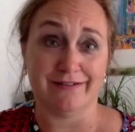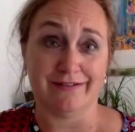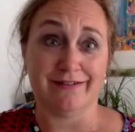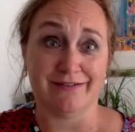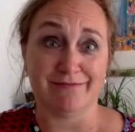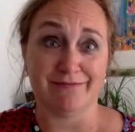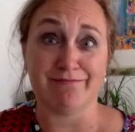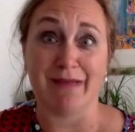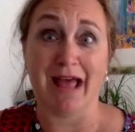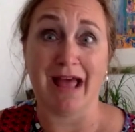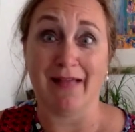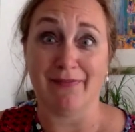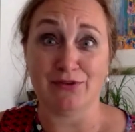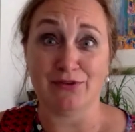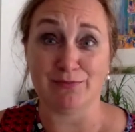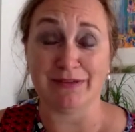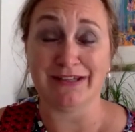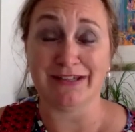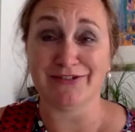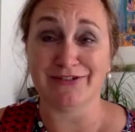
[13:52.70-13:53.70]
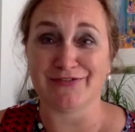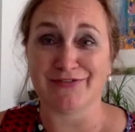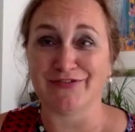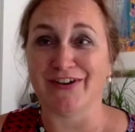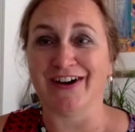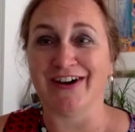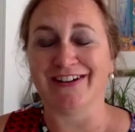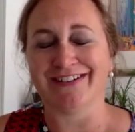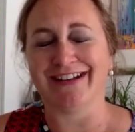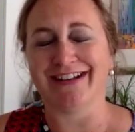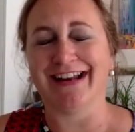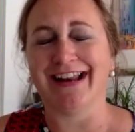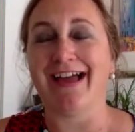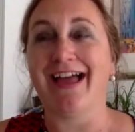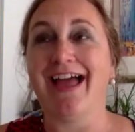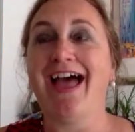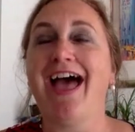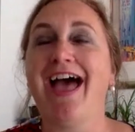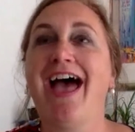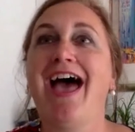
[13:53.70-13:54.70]
man to be your father. And
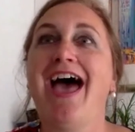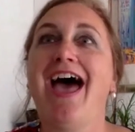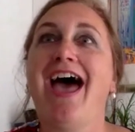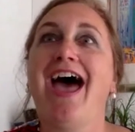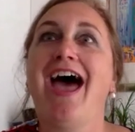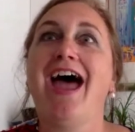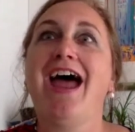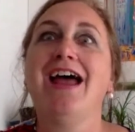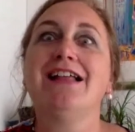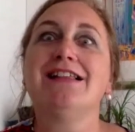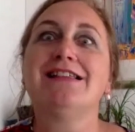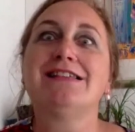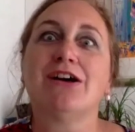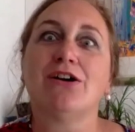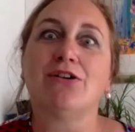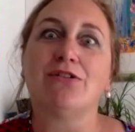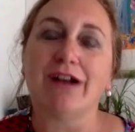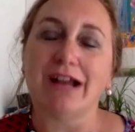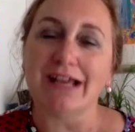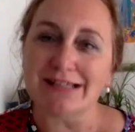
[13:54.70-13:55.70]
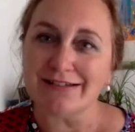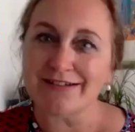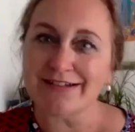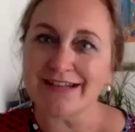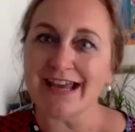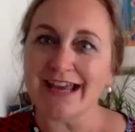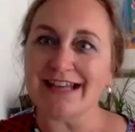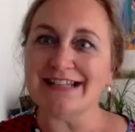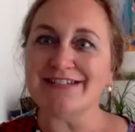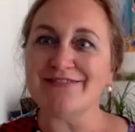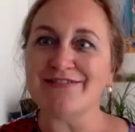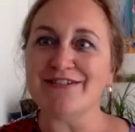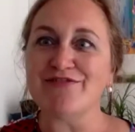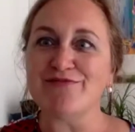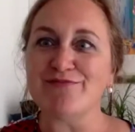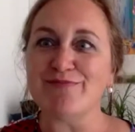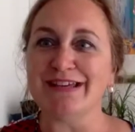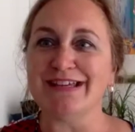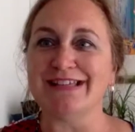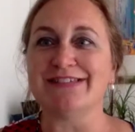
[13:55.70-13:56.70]
it so resonated with
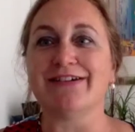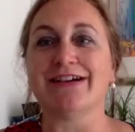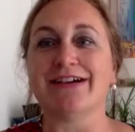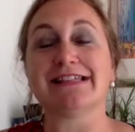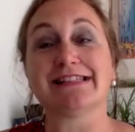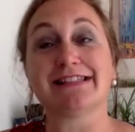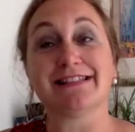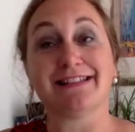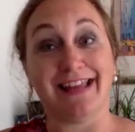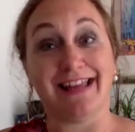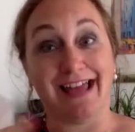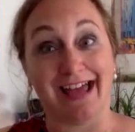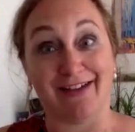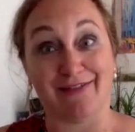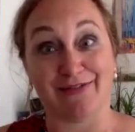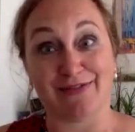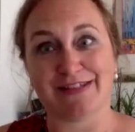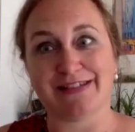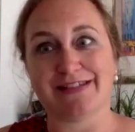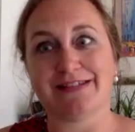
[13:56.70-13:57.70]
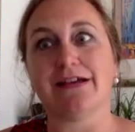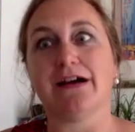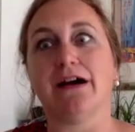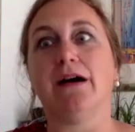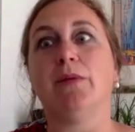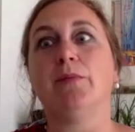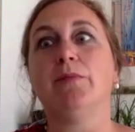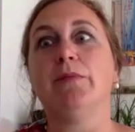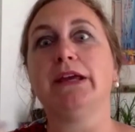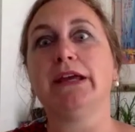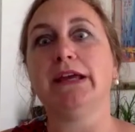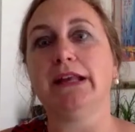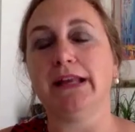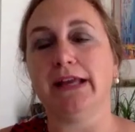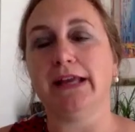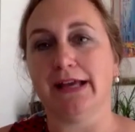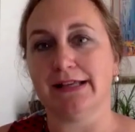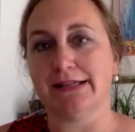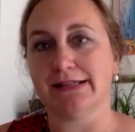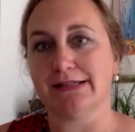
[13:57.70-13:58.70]
me. So I still have some
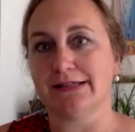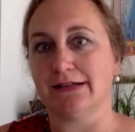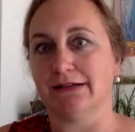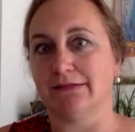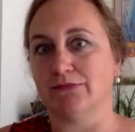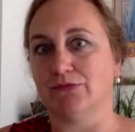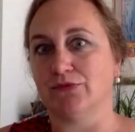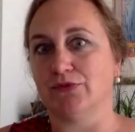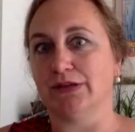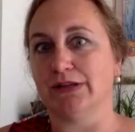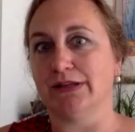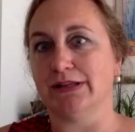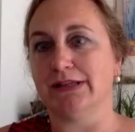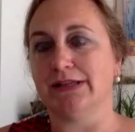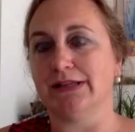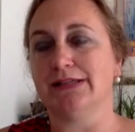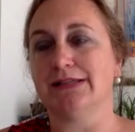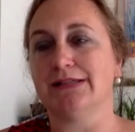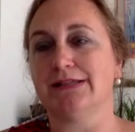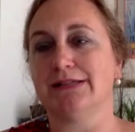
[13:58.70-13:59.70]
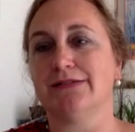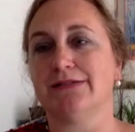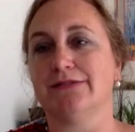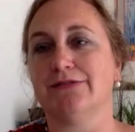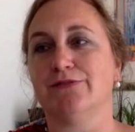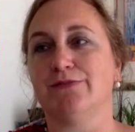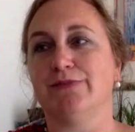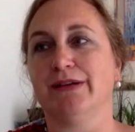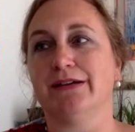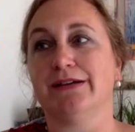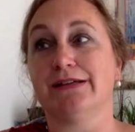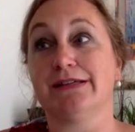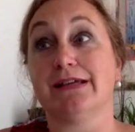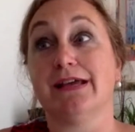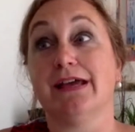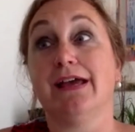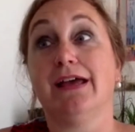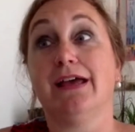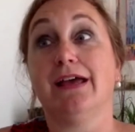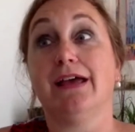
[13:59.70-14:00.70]
healing and some release to do, because
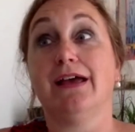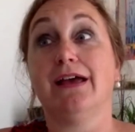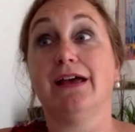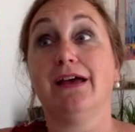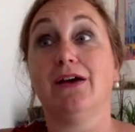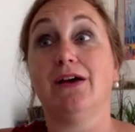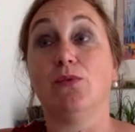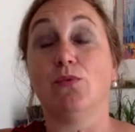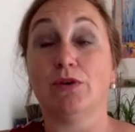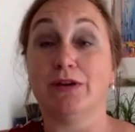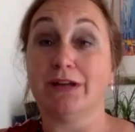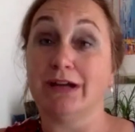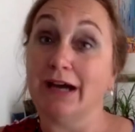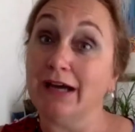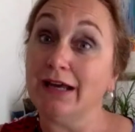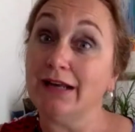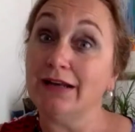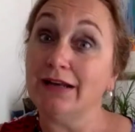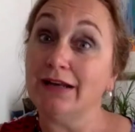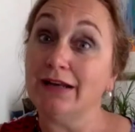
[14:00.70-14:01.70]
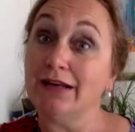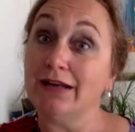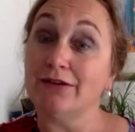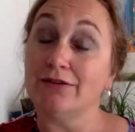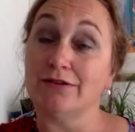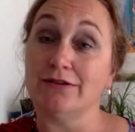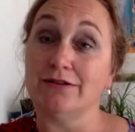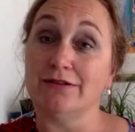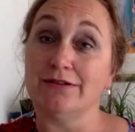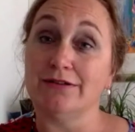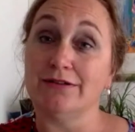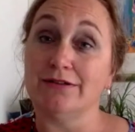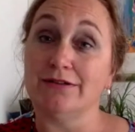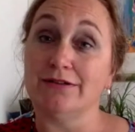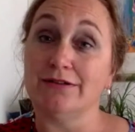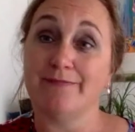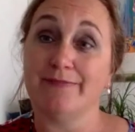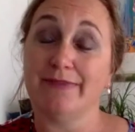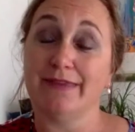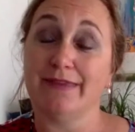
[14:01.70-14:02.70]
what I learned,
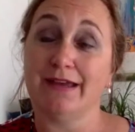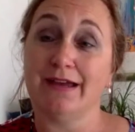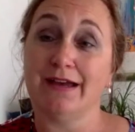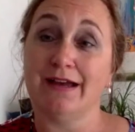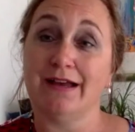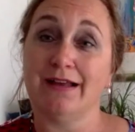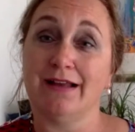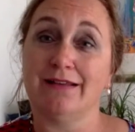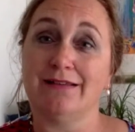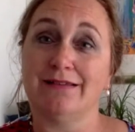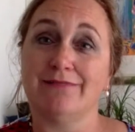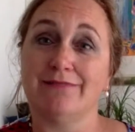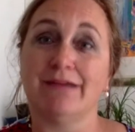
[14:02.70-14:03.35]
and might